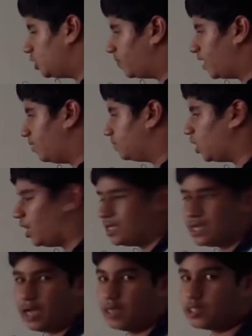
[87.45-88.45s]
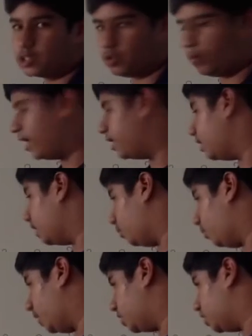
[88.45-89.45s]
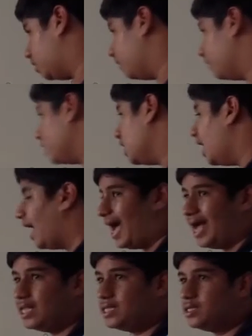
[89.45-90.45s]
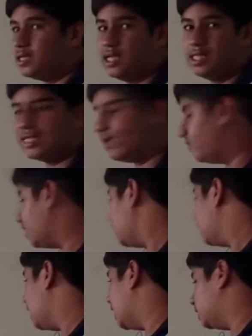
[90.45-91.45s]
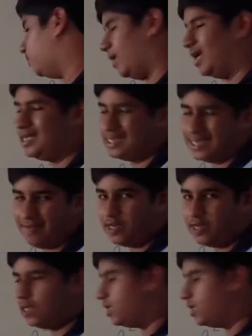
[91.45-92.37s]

becomes your entire squared equation. As it's given as plus 7,